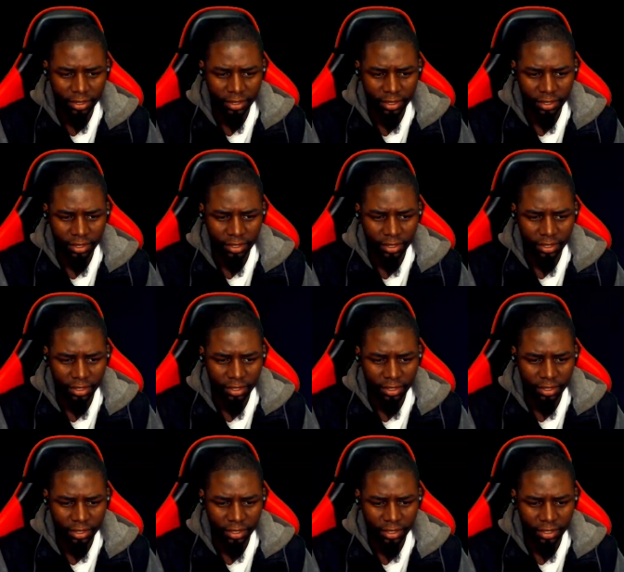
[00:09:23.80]

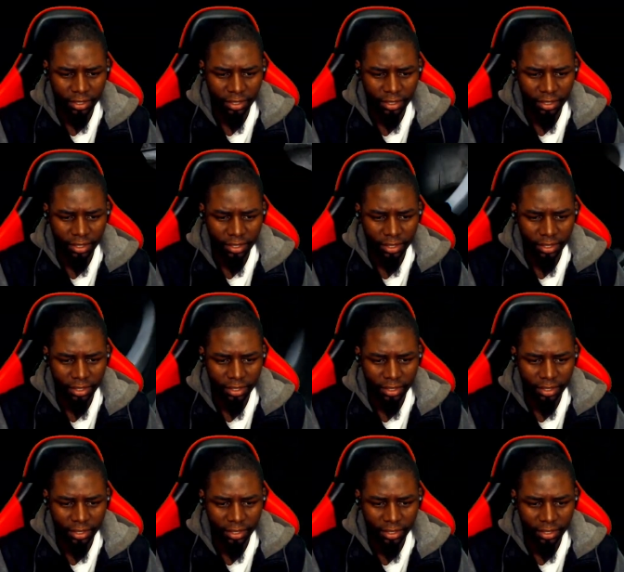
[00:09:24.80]
(silence)